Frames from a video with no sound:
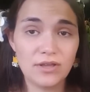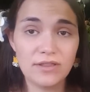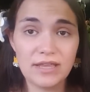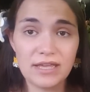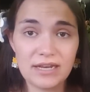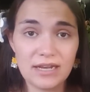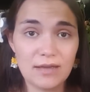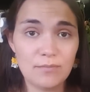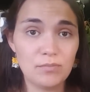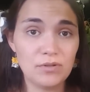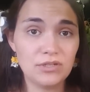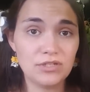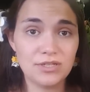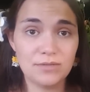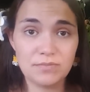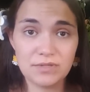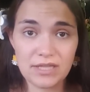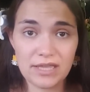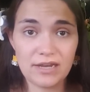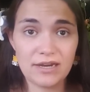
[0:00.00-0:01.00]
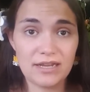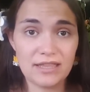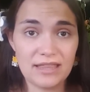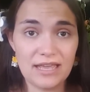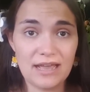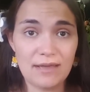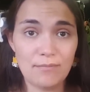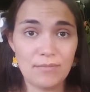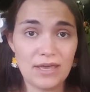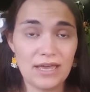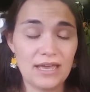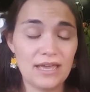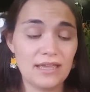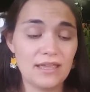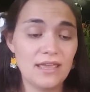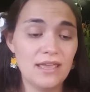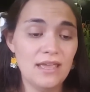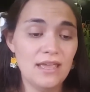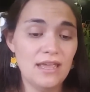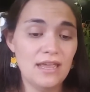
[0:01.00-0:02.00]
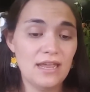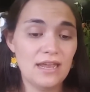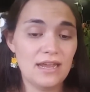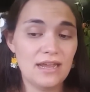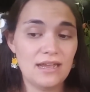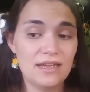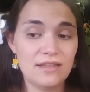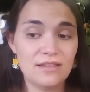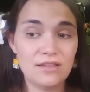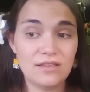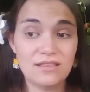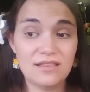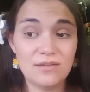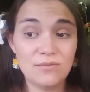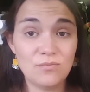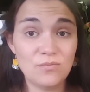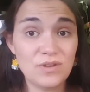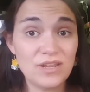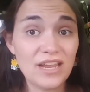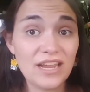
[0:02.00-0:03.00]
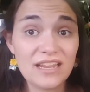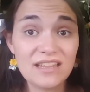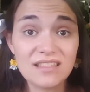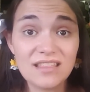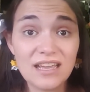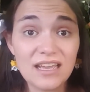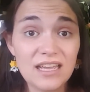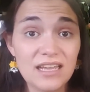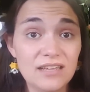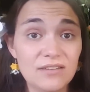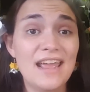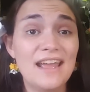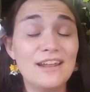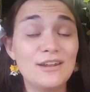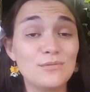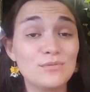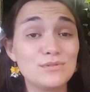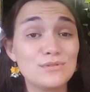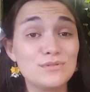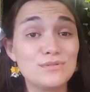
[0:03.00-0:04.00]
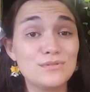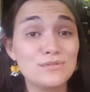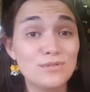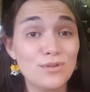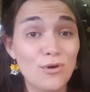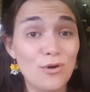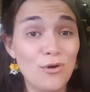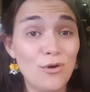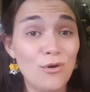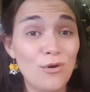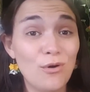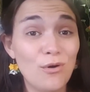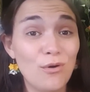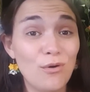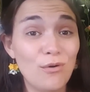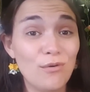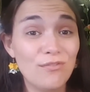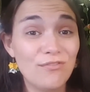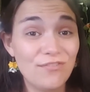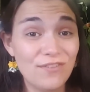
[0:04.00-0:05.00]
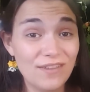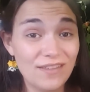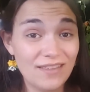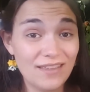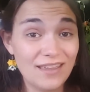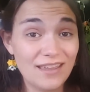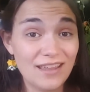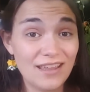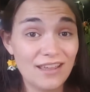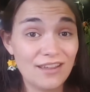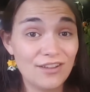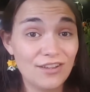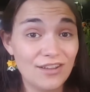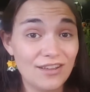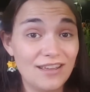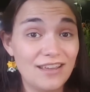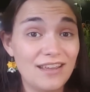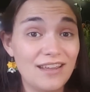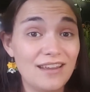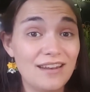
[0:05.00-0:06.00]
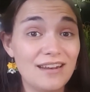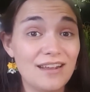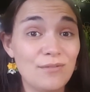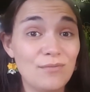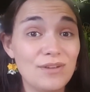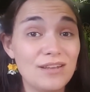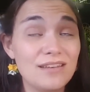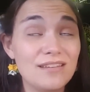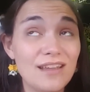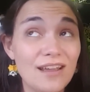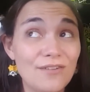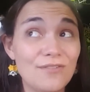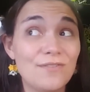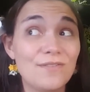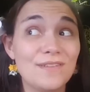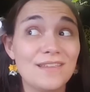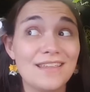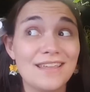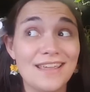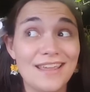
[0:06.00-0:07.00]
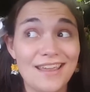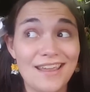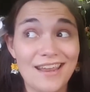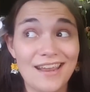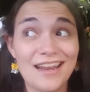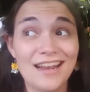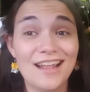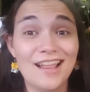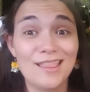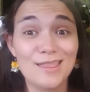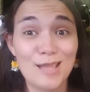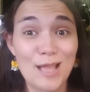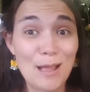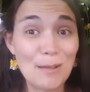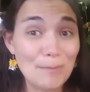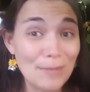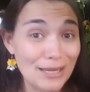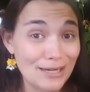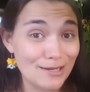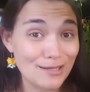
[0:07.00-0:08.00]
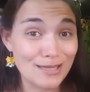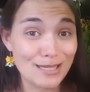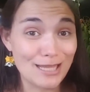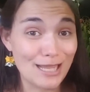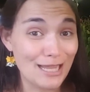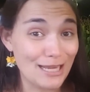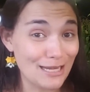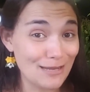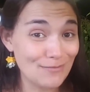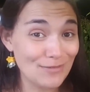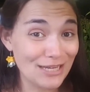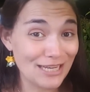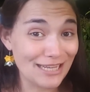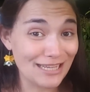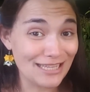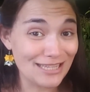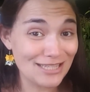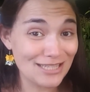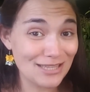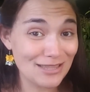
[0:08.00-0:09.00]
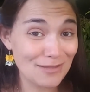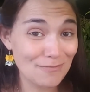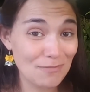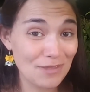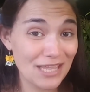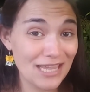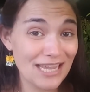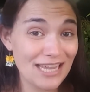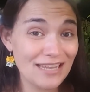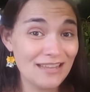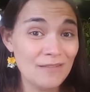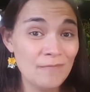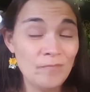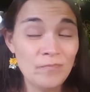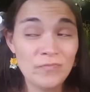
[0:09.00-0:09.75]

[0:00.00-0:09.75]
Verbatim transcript: all that up, and Chips carried that bag. And then we ate that, and it was so filling and good, and we definitely ate a lot better than anybody else on the plane,